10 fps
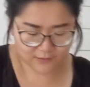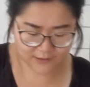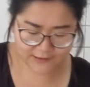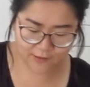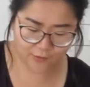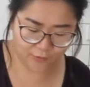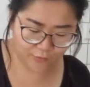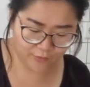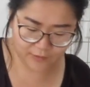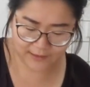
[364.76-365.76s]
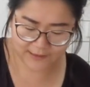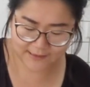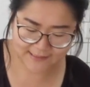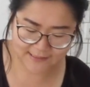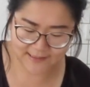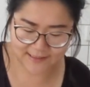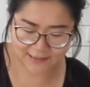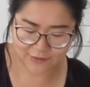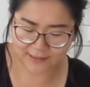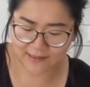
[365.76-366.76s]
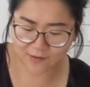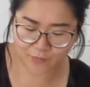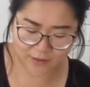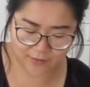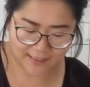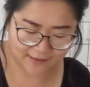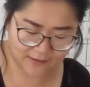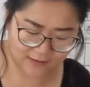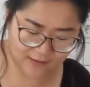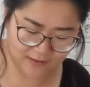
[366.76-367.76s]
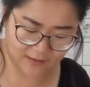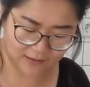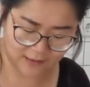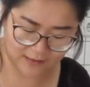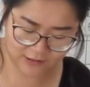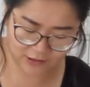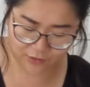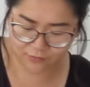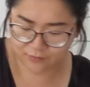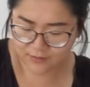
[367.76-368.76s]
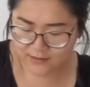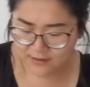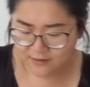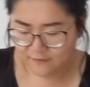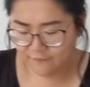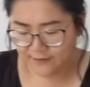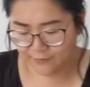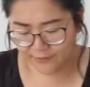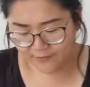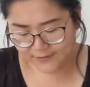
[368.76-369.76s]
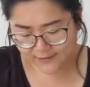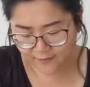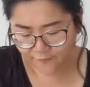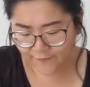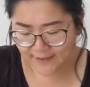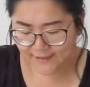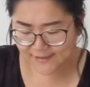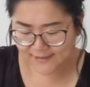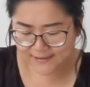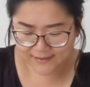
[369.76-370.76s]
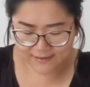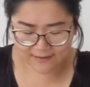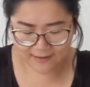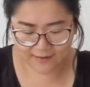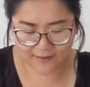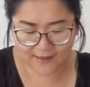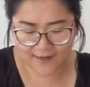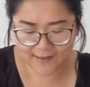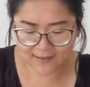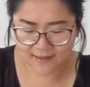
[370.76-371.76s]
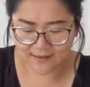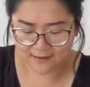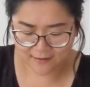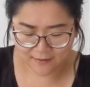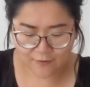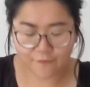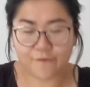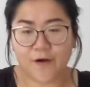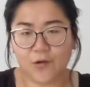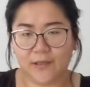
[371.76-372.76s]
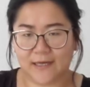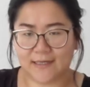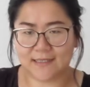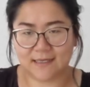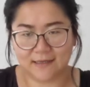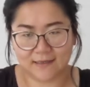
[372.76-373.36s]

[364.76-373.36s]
so it doesn't stick together when you cut the dough. Flour the surface and then fold it.